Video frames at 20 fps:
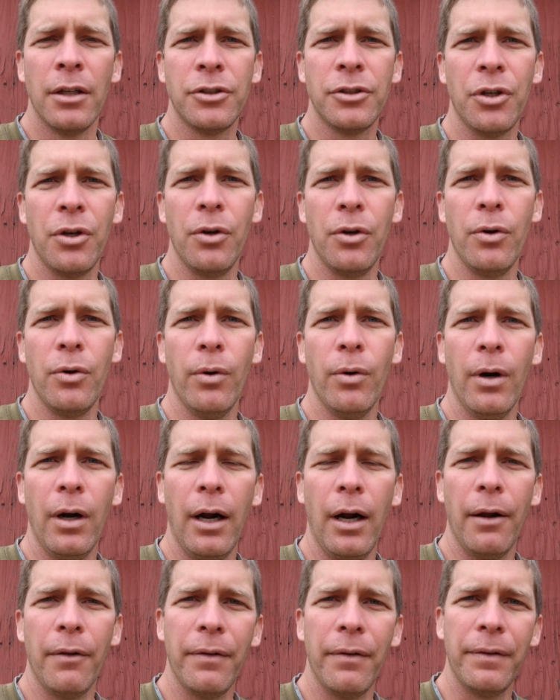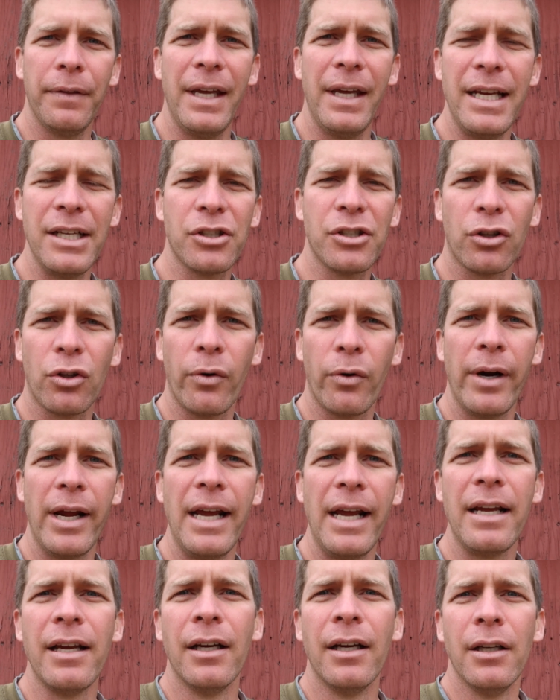to uh, these
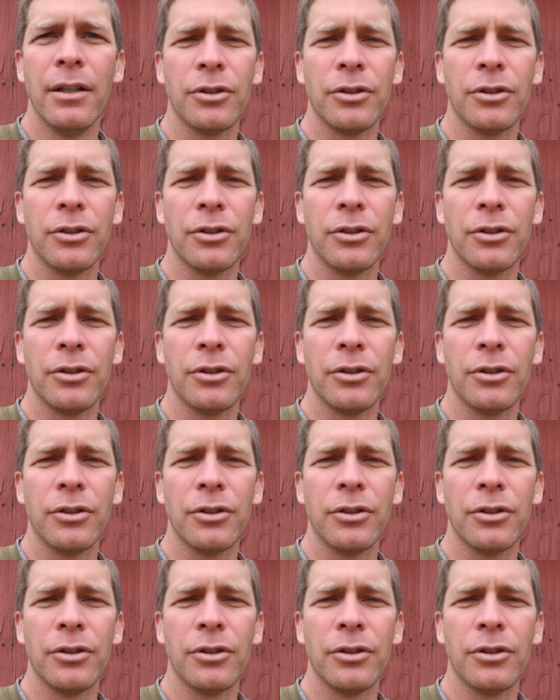three